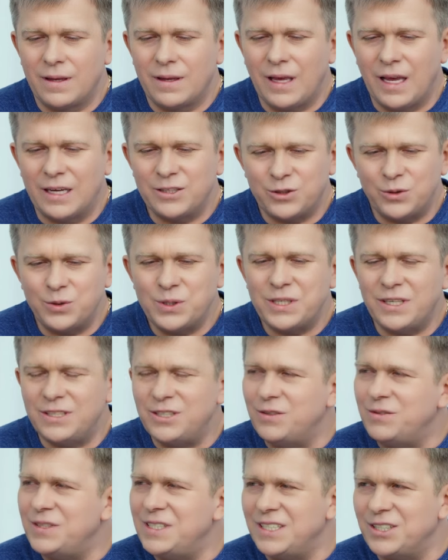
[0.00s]
What does it
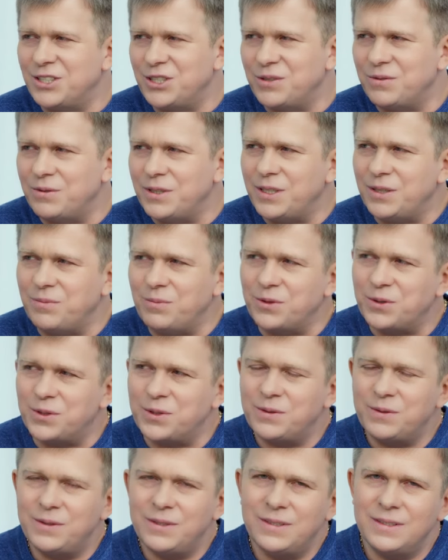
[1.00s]
mean? All the
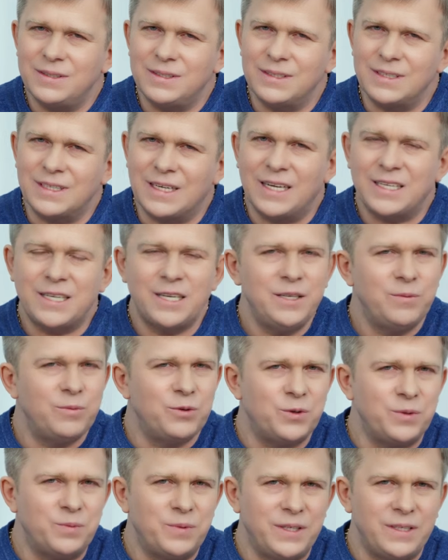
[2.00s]
living and the dead,
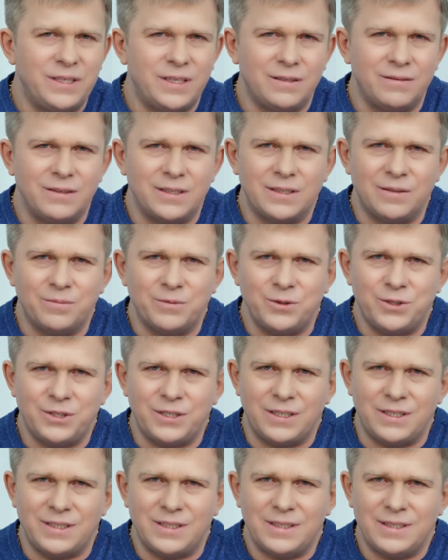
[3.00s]
how can they
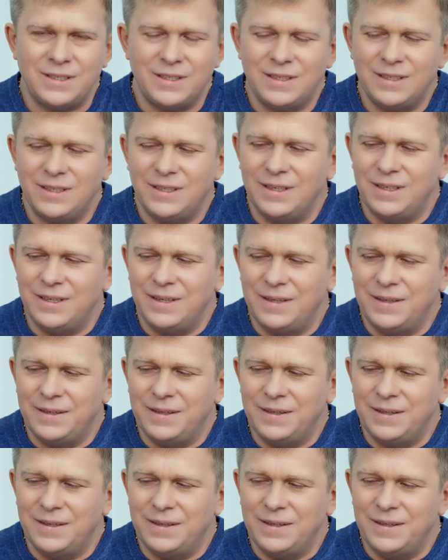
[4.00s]
participate in this?